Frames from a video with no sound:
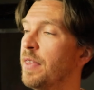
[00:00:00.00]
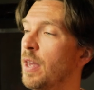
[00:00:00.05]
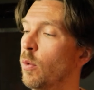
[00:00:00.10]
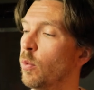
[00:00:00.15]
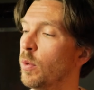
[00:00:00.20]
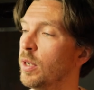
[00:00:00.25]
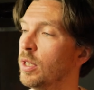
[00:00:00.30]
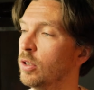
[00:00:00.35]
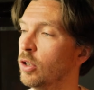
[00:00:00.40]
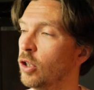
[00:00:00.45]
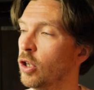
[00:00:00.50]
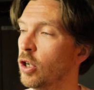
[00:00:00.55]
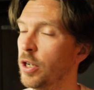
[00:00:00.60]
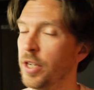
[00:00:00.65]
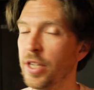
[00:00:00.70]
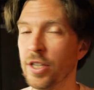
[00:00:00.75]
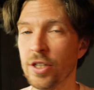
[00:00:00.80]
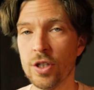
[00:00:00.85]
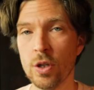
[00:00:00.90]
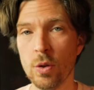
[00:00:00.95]
that we
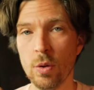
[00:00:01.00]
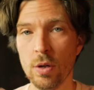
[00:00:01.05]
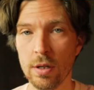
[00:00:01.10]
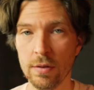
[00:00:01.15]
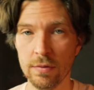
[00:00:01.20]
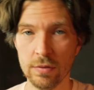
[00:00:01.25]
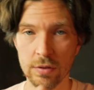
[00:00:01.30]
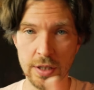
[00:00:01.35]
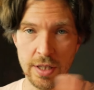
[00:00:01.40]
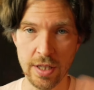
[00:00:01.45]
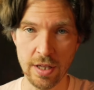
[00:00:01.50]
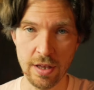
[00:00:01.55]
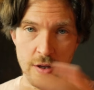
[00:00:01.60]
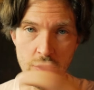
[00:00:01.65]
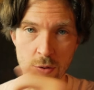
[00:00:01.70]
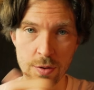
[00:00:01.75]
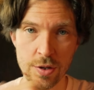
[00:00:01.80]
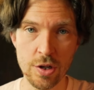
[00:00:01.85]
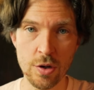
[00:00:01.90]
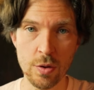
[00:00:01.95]
learn intuitively
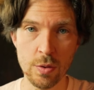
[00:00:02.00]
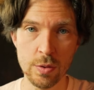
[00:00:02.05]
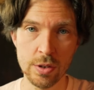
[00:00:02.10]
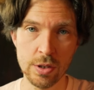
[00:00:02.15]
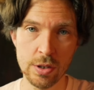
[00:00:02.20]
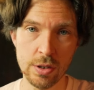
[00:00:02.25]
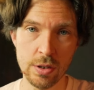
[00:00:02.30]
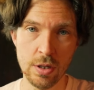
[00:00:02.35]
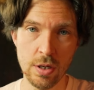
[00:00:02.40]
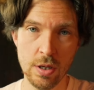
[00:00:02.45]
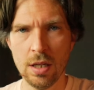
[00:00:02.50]
through use.